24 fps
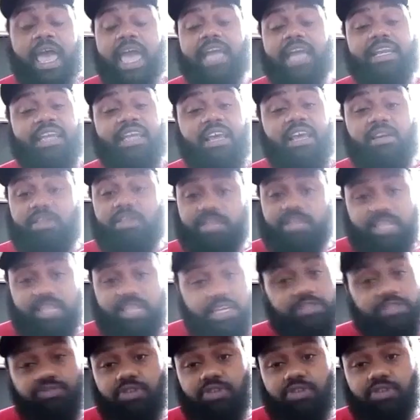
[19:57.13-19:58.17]
and then you,
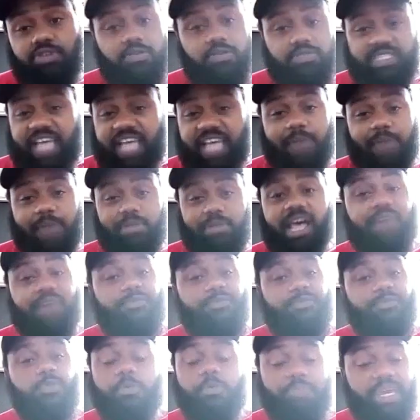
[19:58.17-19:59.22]
you know top
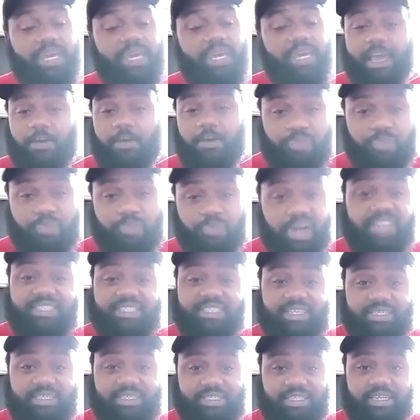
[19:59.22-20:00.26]
level would be now
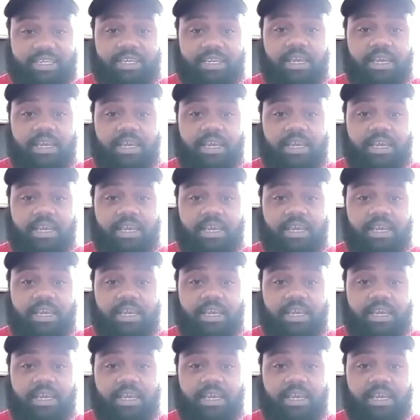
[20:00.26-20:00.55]
presidency.